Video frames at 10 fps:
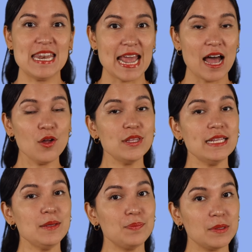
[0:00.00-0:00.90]
Now
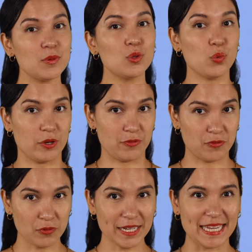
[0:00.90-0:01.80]
that the people were
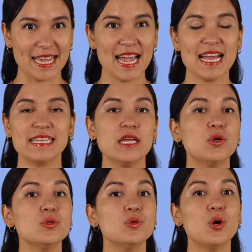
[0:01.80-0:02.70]
free, they
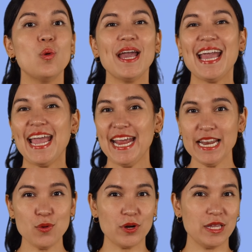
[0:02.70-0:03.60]
could go
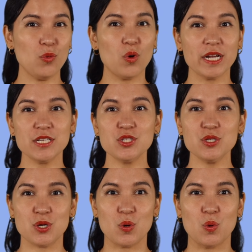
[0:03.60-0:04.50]
anywhere they wanted to
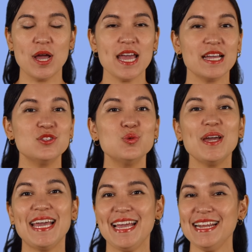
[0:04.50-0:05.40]
go and do
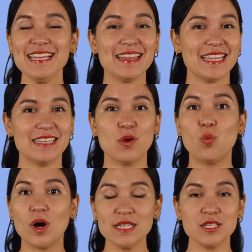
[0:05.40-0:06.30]
anything
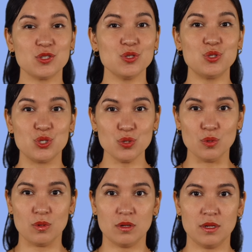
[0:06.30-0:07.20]
they wanted to
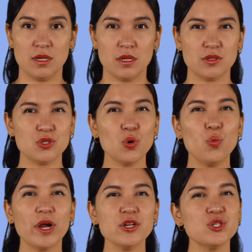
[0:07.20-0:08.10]
do. So
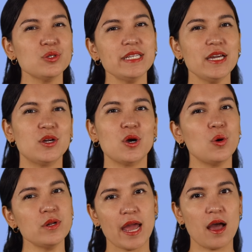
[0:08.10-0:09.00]
where should they
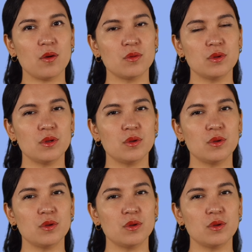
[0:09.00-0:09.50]
go now?